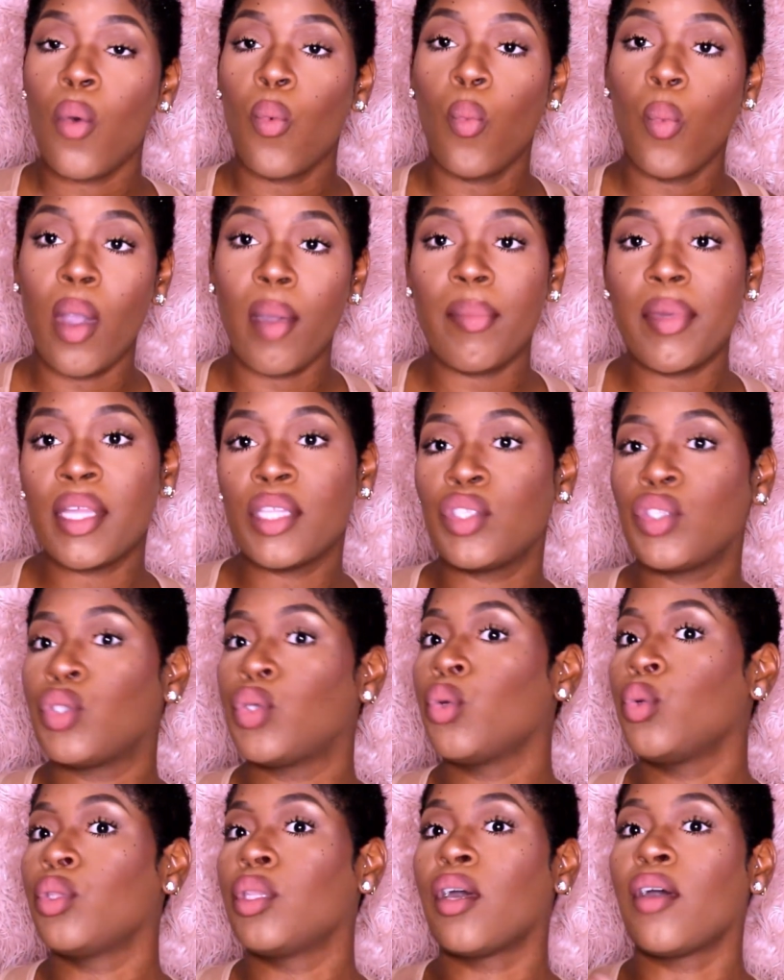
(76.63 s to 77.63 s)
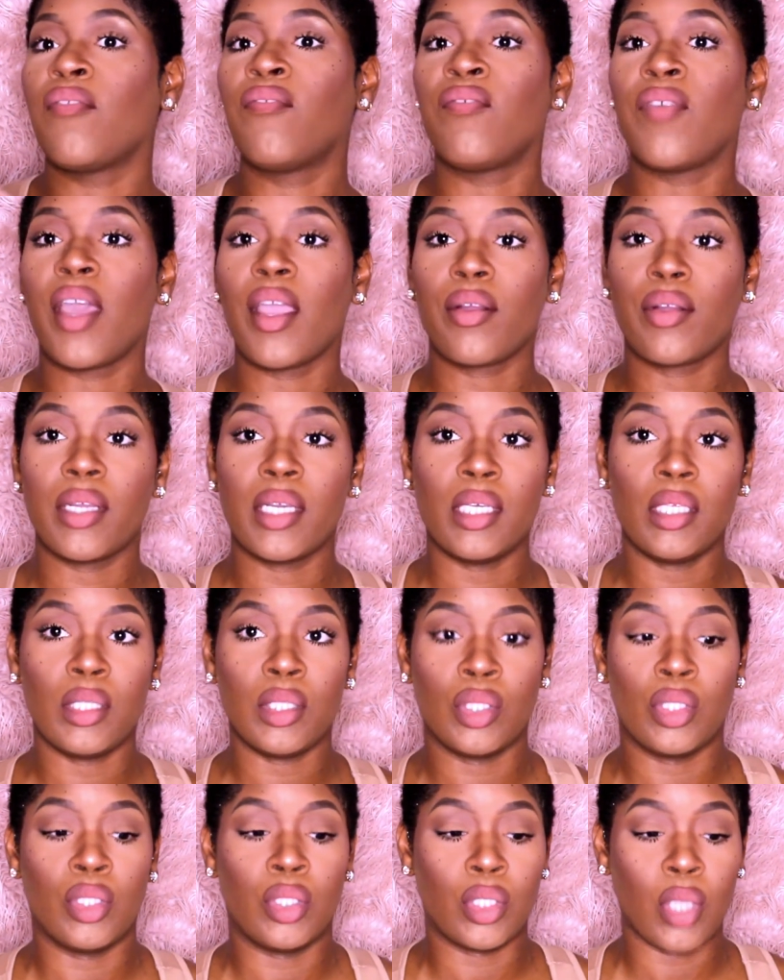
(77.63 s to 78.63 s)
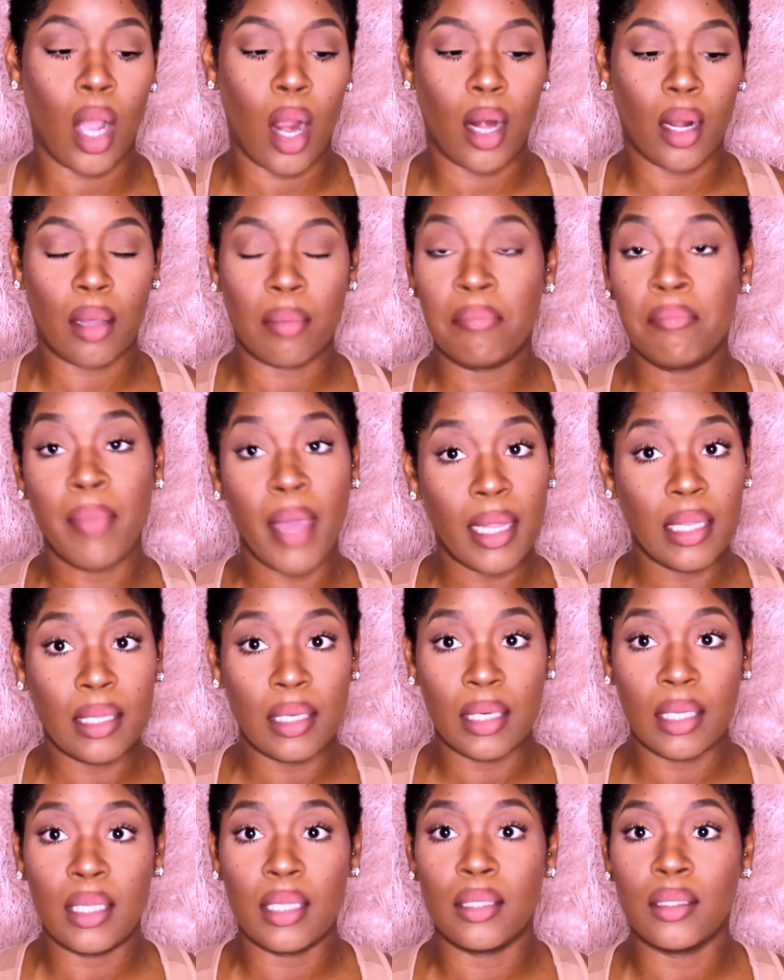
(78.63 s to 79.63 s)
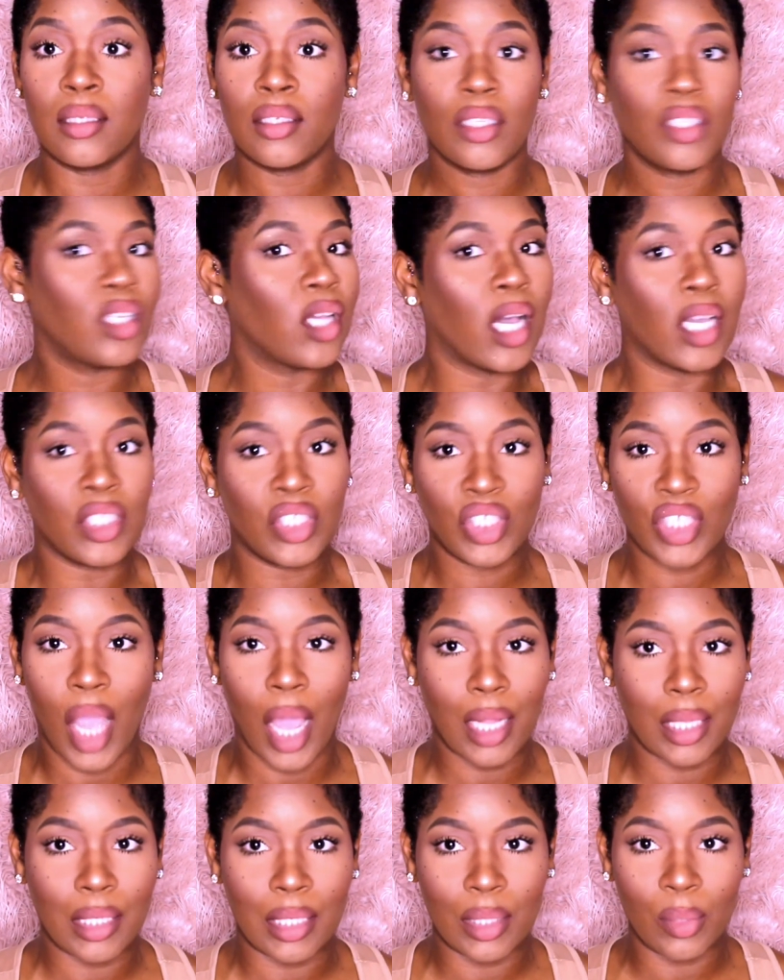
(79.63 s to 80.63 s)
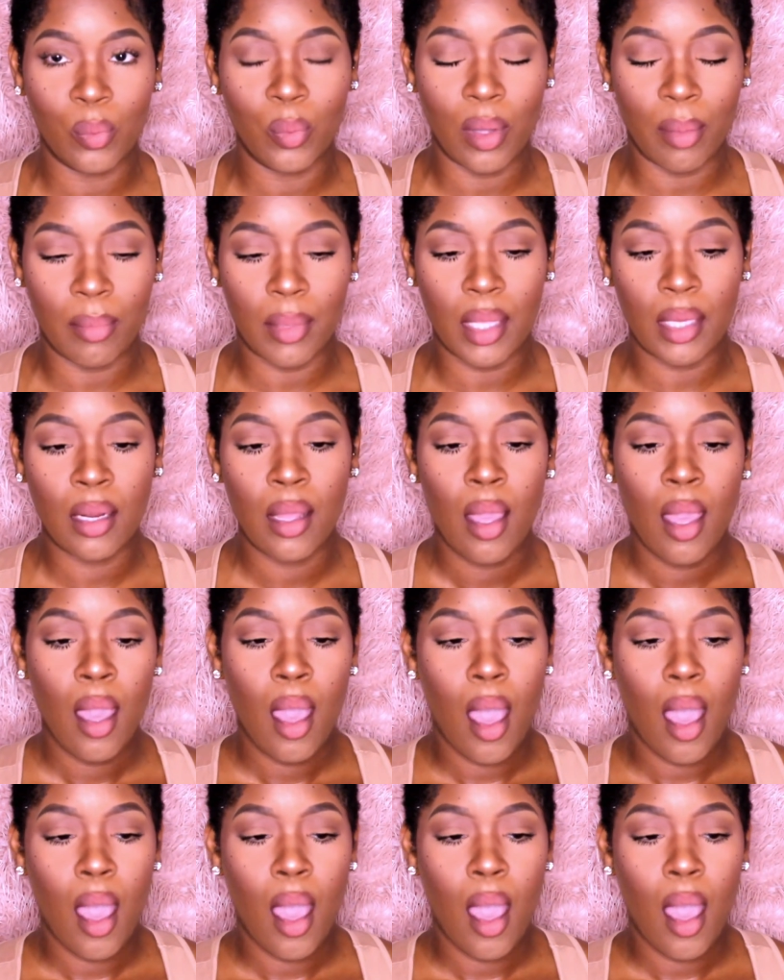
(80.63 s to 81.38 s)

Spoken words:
women to the very dark melanin, us chocolatey women.